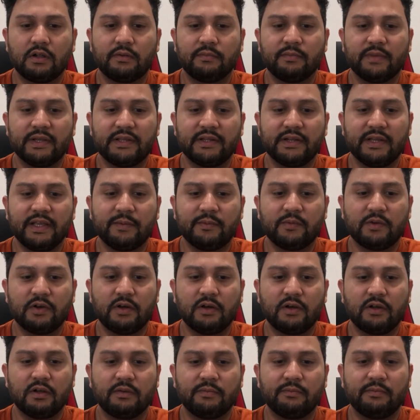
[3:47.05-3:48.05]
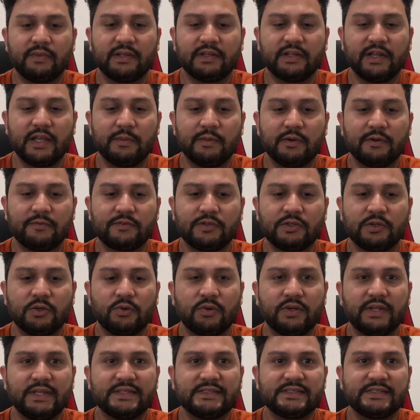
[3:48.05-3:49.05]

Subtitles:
by the name of Tony